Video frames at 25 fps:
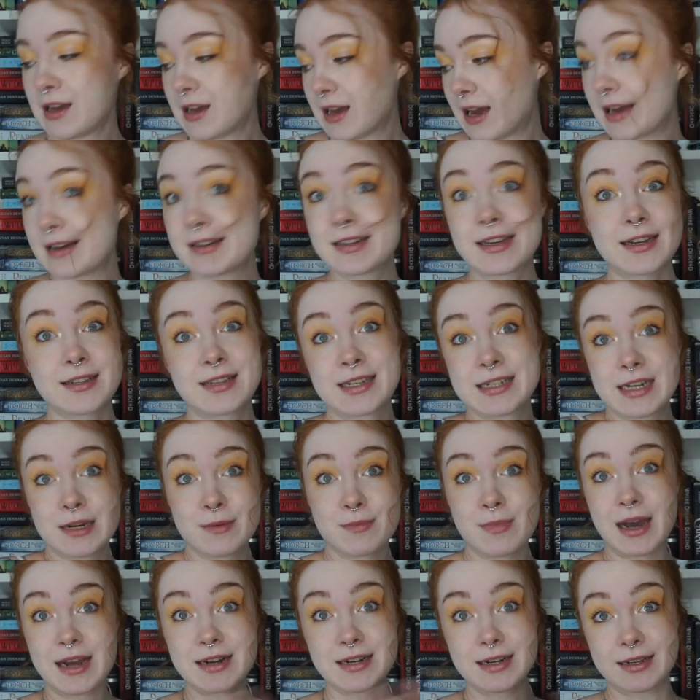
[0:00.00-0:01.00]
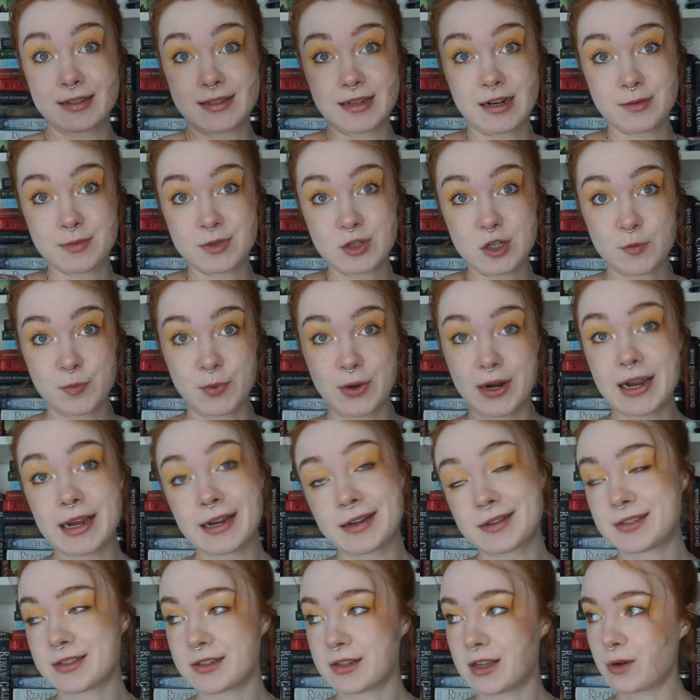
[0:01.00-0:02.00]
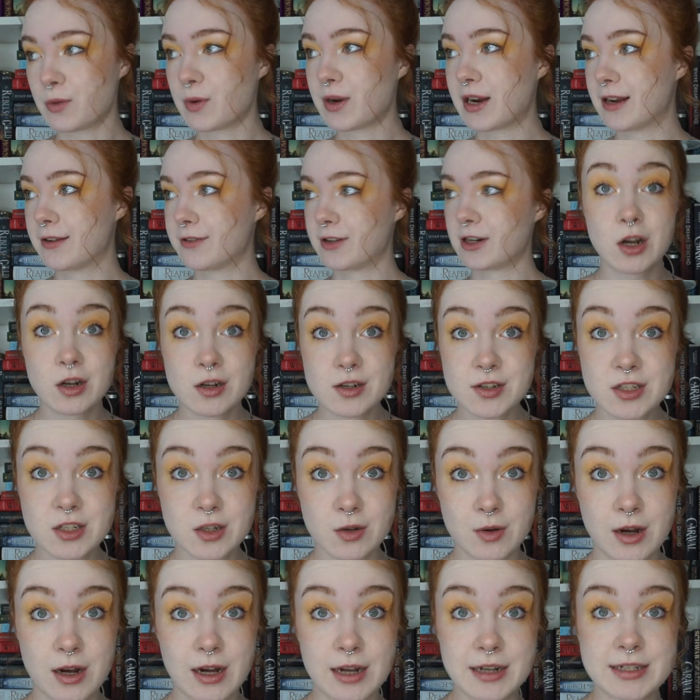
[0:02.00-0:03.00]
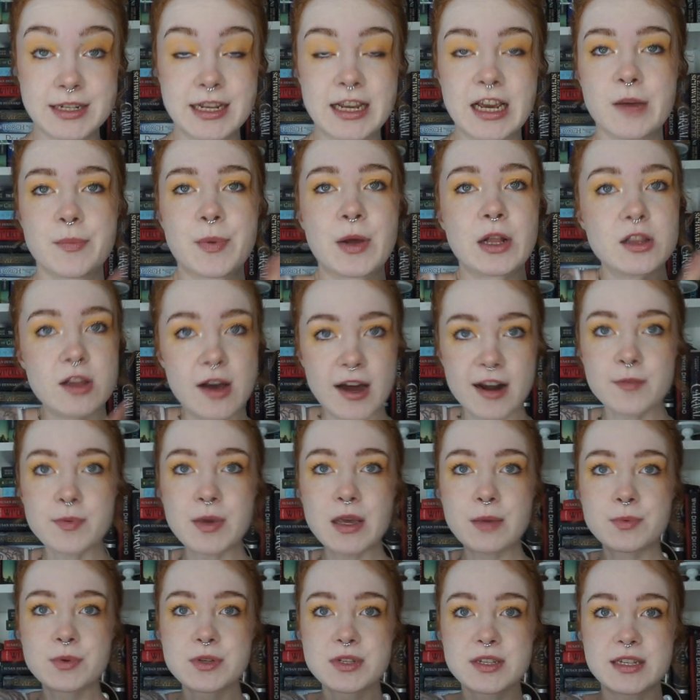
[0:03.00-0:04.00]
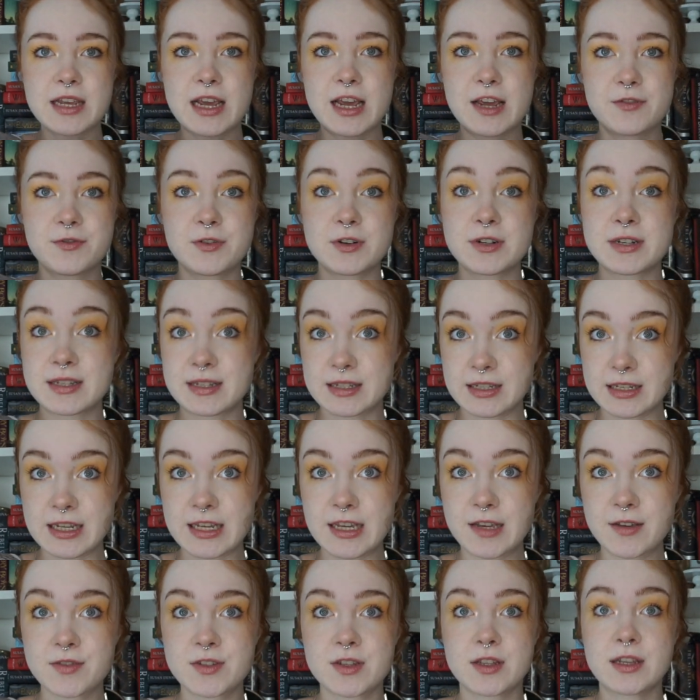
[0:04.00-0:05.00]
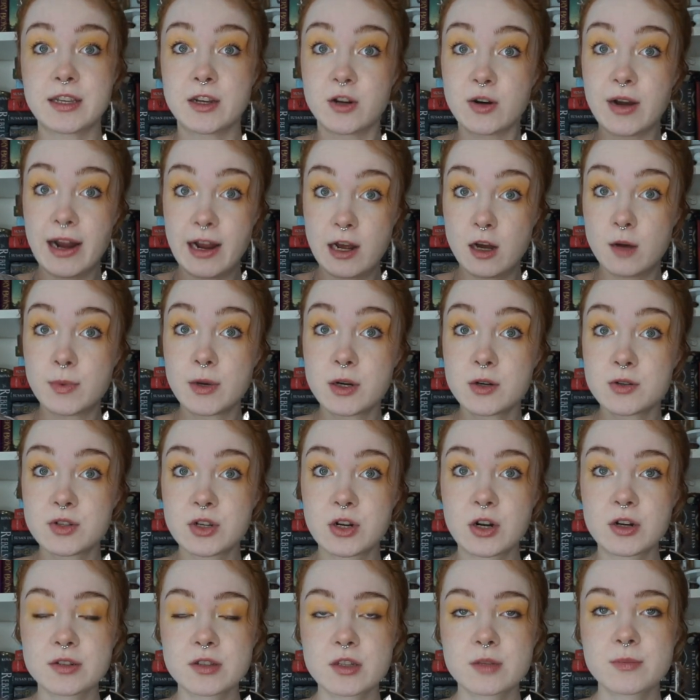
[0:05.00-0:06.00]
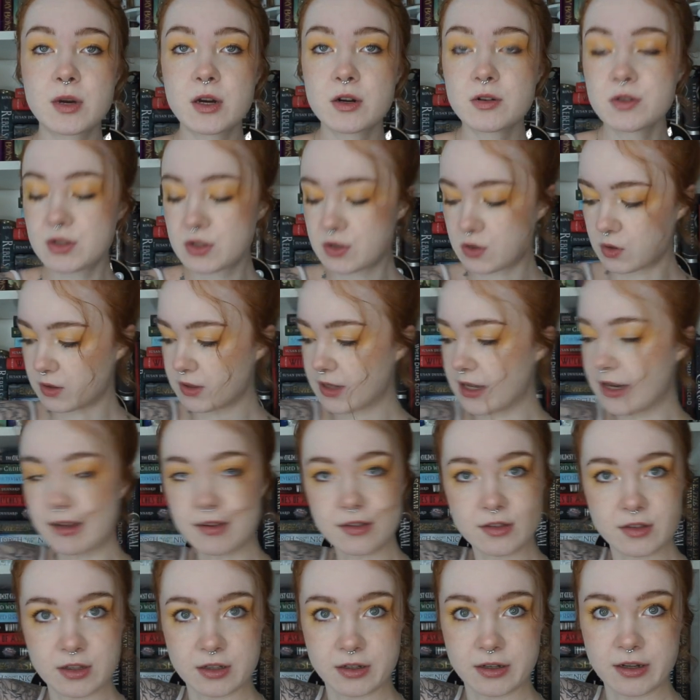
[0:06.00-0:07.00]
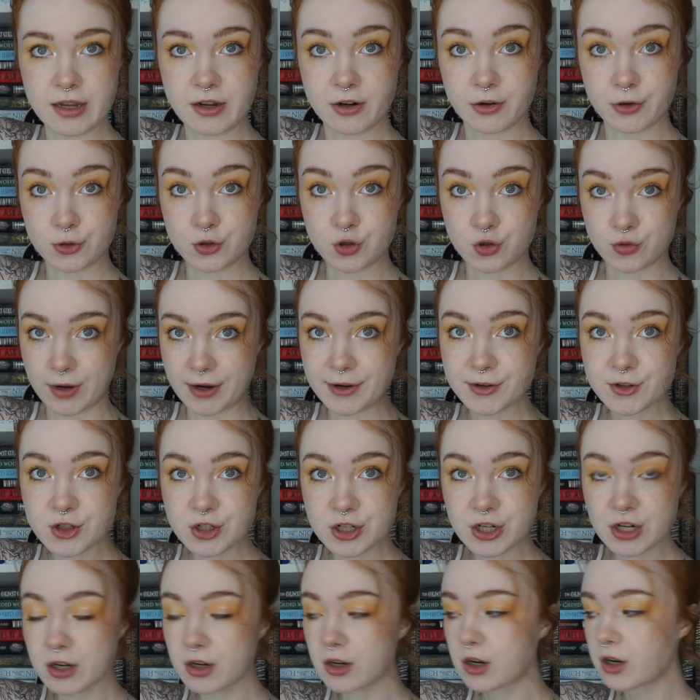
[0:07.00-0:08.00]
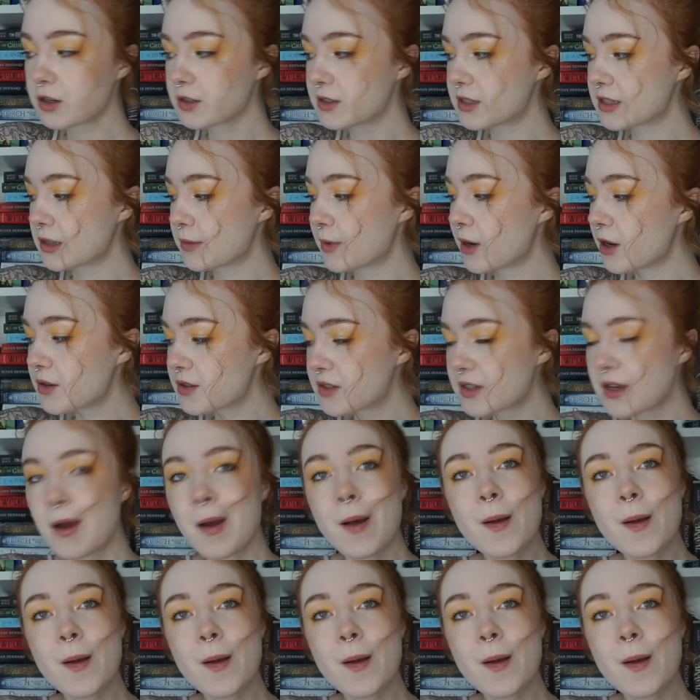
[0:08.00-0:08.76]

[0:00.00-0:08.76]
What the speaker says: I guess I didn't mind it because I'm super inked, so like whatever. Also, hot tip, a lot of people say for sleeves, like your elbows hurt the most or like the inner trench here hurts the most.